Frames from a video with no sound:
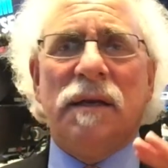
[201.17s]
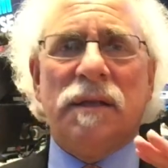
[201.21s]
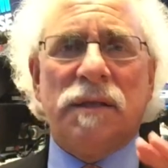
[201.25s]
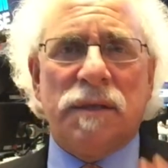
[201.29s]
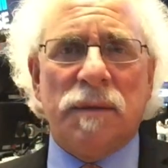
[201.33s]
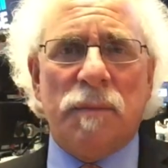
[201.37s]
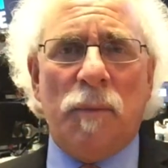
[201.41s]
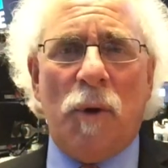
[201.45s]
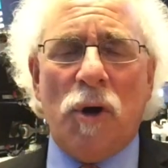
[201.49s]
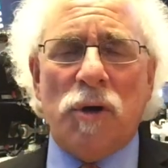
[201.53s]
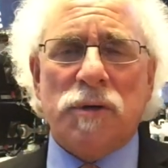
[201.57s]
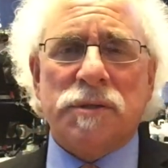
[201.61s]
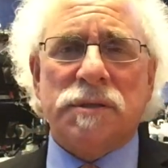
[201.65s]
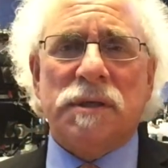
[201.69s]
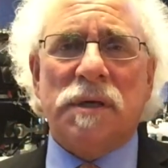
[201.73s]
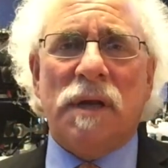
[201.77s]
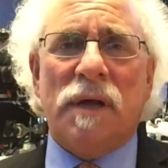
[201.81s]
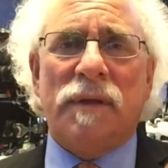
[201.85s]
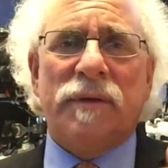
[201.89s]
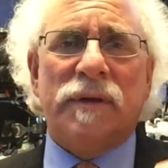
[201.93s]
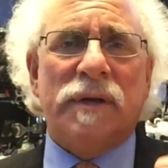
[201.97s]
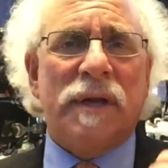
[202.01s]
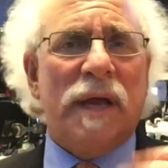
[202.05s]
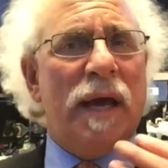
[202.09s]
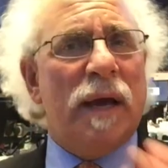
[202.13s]
Tomorrow's
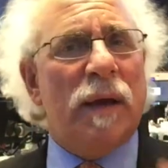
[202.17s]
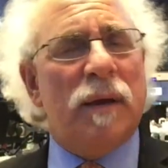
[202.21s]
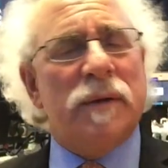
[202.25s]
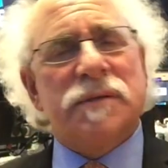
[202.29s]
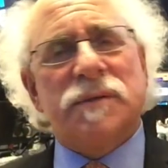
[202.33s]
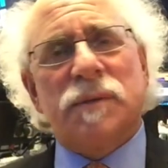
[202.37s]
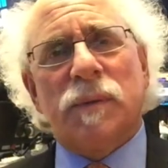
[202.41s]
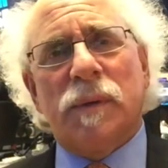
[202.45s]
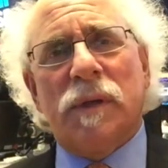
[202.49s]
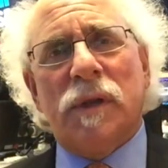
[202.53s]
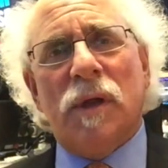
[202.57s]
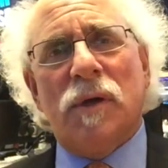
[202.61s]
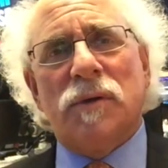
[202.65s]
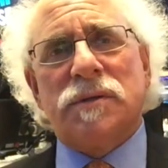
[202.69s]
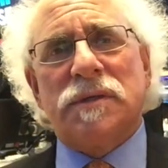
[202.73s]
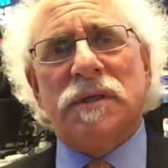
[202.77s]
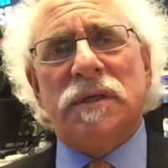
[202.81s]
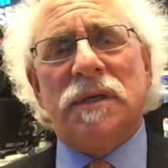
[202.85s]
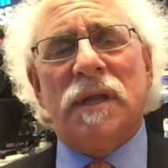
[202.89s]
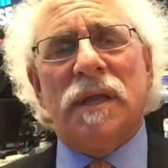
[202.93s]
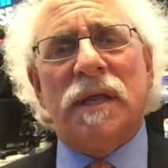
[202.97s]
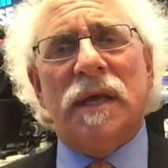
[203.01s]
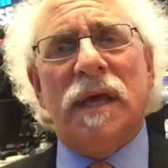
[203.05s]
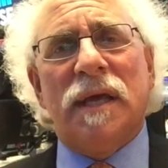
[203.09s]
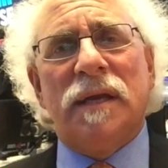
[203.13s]
another day as we close
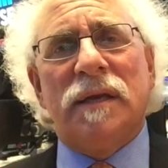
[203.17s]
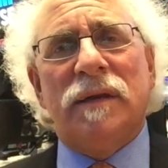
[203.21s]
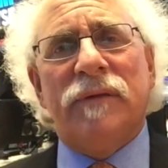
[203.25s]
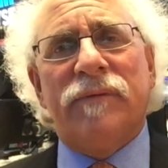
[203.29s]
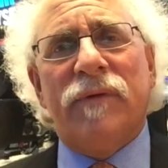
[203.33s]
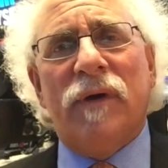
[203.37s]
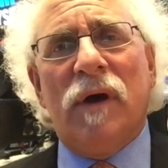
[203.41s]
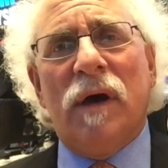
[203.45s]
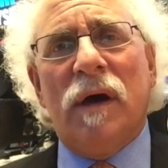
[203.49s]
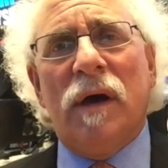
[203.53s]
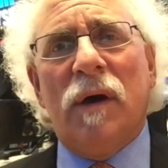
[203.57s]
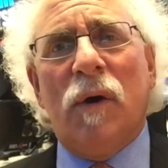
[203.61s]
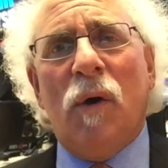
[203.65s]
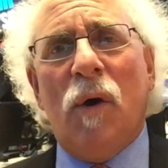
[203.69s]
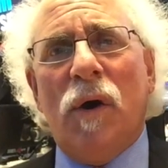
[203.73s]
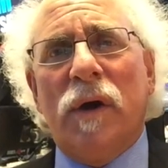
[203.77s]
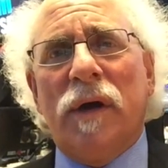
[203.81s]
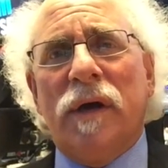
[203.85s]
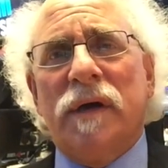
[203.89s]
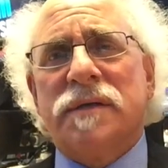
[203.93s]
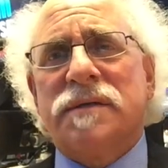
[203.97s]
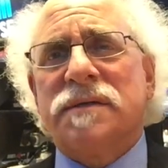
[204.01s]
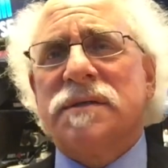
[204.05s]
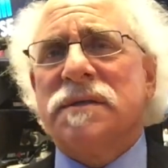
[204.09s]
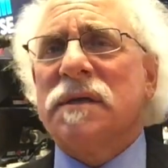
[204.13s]
into the end of
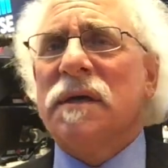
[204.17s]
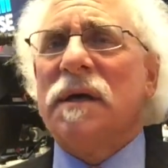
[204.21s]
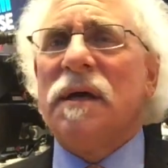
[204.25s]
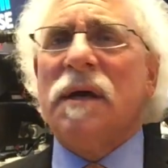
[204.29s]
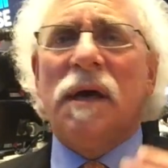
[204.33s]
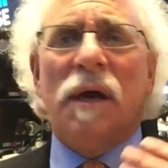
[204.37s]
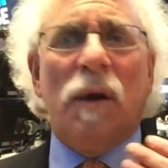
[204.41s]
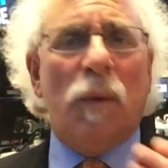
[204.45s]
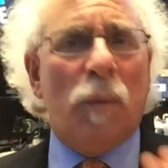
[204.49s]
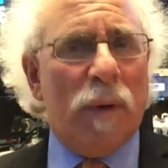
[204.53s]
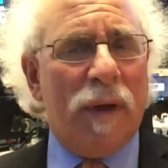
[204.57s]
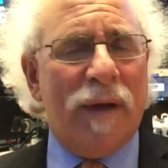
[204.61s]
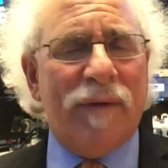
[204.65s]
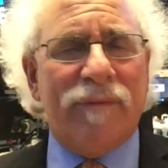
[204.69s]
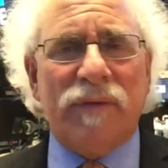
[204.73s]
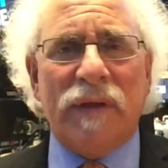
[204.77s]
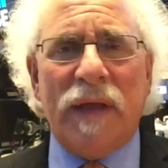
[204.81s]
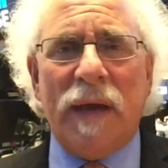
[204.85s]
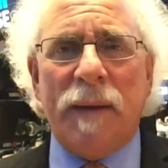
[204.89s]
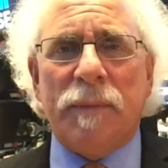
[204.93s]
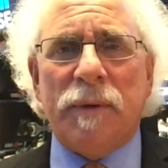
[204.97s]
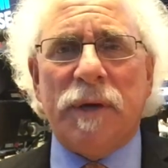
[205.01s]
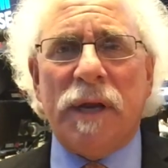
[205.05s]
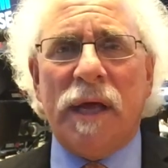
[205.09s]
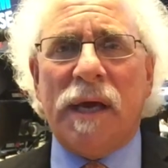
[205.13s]
August. We have
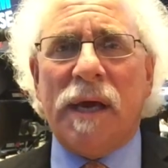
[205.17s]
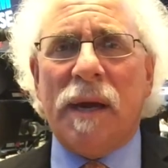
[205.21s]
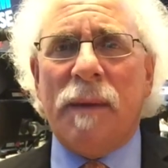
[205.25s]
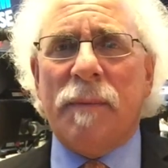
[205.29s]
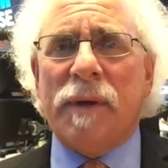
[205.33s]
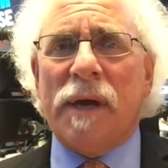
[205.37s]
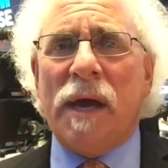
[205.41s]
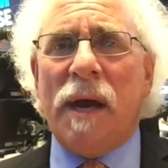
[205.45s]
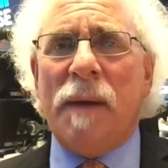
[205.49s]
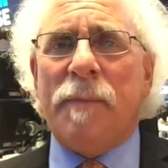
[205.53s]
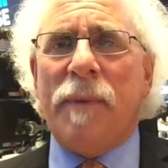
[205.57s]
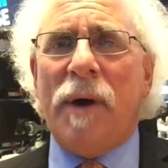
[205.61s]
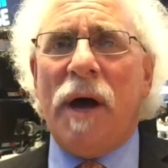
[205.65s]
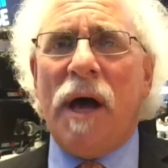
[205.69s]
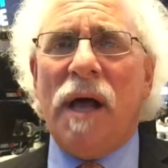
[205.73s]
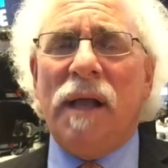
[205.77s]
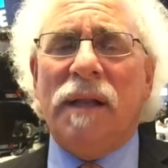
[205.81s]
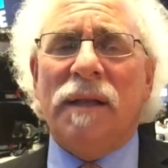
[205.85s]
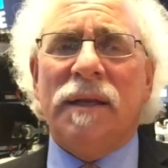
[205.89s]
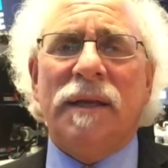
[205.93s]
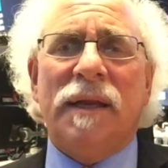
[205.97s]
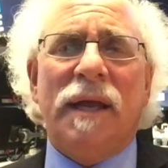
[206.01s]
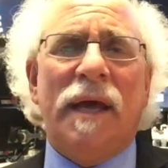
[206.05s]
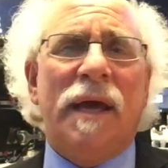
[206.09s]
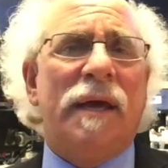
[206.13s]
Labor Day coming up, a
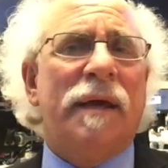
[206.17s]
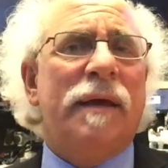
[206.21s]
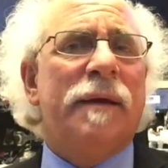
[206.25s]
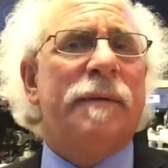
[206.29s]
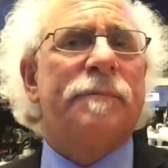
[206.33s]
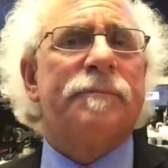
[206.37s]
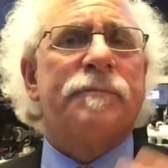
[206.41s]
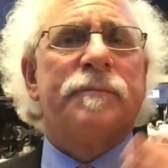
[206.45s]
holiday.